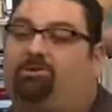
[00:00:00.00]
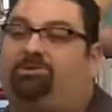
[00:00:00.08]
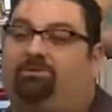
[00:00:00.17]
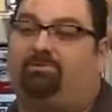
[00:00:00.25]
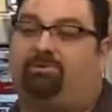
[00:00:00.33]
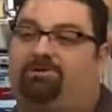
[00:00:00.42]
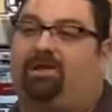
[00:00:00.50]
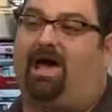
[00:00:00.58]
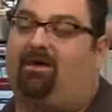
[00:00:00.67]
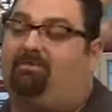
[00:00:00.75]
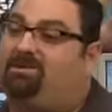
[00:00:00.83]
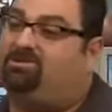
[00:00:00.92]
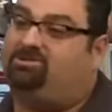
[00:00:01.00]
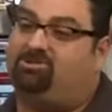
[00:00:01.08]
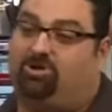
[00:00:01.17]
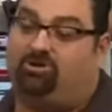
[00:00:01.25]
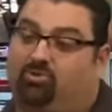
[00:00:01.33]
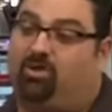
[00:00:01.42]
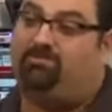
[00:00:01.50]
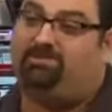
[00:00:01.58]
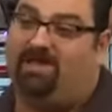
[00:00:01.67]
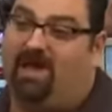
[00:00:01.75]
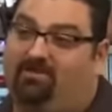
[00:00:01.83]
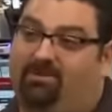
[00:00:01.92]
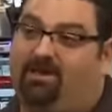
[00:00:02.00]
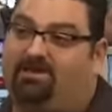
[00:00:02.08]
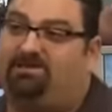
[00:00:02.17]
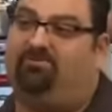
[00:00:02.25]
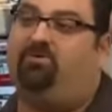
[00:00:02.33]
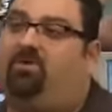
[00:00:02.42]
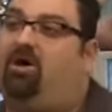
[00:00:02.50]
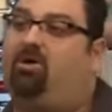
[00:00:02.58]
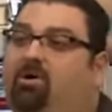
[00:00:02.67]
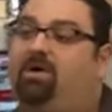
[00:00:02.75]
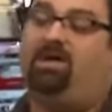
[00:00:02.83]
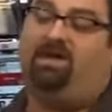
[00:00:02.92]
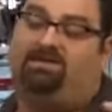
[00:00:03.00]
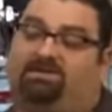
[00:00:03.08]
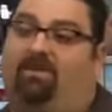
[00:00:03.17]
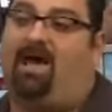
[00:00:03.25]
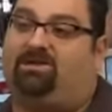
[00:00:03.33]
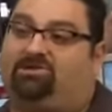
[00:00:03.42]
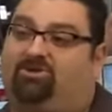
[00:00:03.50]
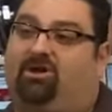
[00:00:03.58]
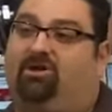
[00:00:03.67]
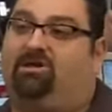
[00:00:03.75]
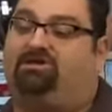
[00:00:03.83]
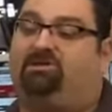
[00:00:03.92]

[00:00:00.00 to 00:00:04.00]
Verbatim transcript: Worshippers at Mase's Church were upset because even though He's a pastor there.